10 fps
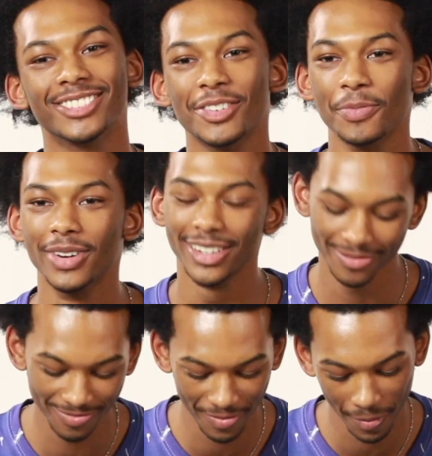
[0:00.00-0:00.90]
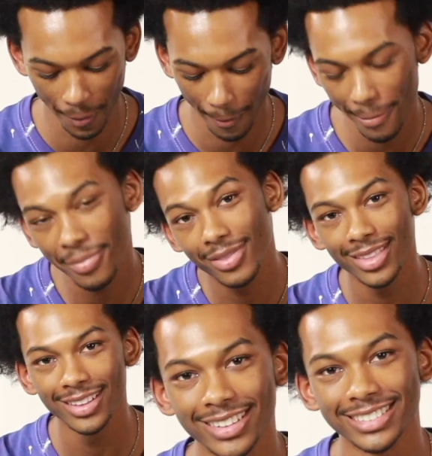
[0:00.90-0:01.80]
But
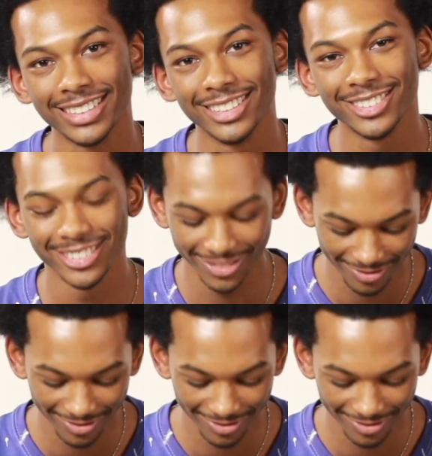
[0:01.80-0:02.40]
let's get into it.